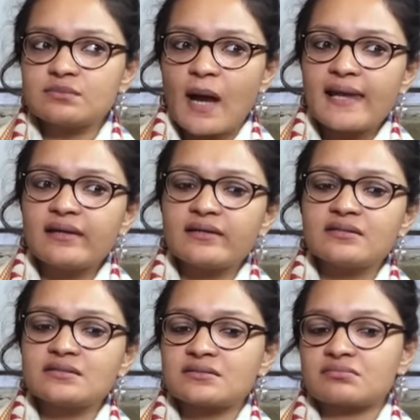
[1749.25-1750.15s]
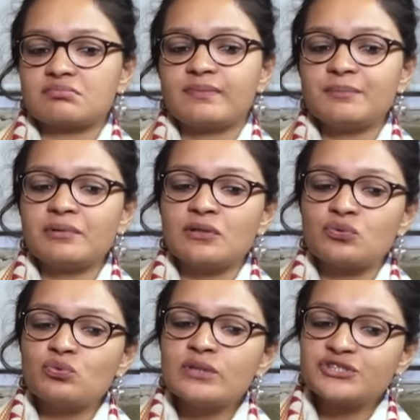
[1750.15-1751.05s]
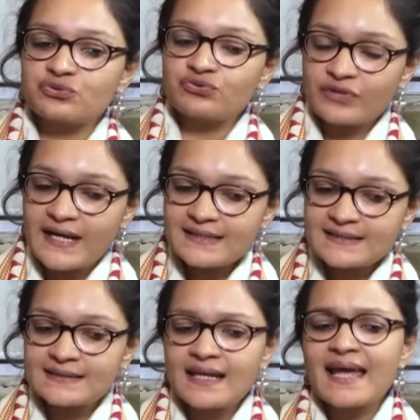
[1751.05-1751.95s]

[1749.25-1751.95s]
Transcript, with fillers: violent people who issue threats